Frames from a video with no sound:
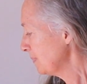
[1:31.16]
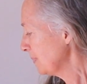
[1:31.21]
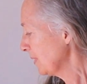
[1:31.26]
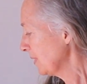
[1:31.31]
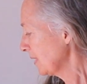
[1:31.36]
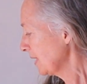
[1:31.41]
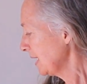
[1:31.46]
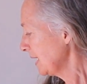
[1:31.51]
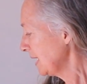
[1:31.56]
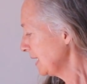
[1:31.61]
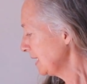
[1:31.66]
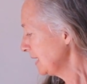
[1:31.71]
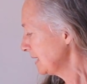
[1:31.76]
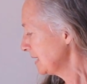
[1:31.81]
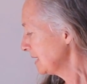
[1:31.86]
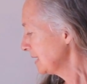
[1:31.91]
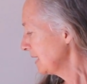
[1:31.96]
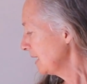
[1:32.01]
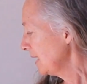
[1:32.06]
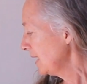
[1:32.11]
Berkey's
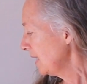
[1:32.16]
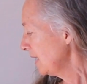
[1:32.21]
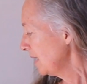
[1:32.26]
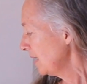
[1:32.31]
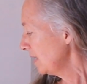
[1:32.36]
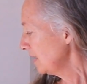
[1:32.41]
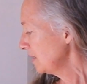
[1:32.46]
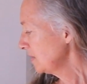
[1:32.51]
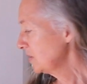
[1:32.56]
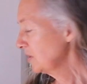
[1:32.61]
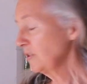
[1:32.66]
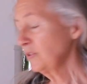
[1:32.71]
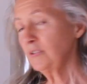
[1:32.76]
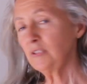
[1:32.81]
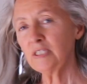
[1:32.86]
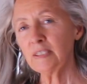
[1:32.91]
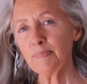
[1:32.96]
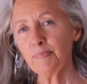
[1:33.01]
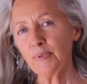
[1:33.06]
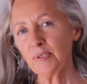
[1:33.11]

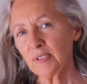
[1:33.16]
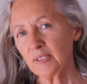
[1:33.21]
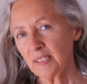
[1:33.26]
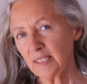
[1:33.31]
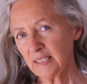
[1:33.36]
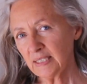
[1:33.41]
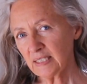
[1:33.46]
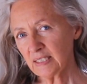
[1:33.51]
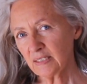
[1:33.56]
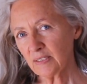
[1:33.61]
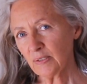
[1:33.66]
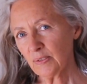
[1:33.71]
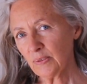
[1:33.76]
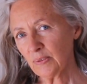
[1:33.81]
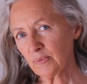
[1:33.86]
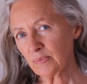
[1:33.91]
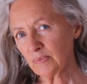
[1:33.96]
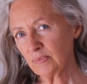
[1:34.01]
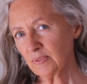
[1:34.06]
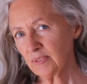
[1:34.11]
choose to put these
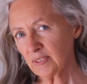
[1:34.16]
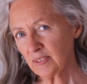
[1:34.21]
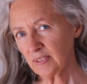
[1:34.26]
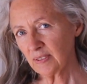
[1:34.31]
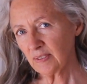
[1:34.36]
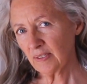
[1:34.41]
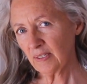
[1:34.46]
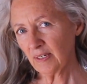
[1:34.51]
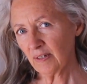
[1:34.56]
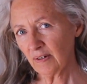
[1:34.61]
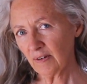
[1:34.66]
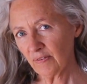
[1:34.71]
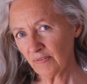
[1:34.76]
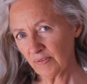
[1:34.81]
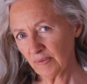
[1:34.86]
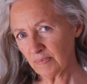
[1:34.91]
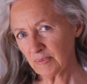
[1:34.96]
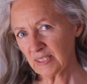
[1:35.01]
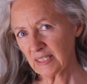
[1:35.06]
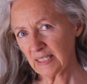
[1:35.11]
stones, they're
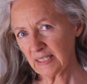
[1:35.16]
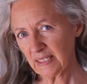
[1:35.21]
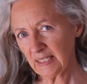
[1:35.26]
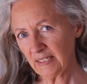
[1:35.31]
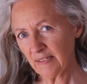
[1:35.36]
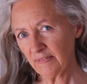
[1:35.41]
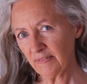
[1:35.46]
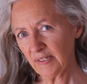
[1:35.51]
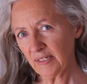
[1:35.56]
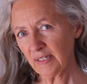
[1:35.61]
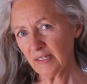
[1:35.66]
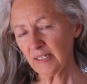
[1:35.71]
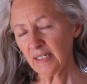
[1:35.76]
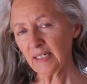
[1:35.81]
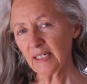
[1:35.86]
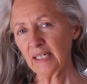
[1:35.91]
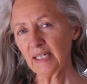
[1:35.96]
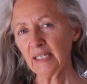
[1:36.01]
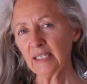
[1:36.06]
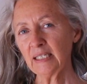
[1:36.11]
from
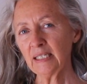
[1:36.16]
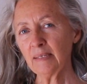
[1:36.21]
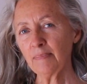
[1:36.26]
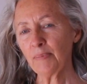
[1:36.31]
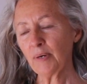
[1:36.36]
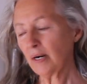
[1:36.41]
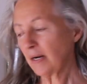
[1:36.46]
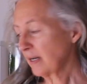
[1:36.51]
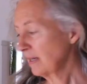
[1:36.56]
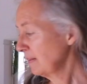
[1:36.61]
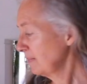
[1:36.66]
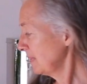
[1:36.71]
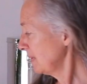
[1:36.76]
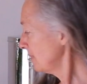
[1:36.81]
Santevia, in the bottom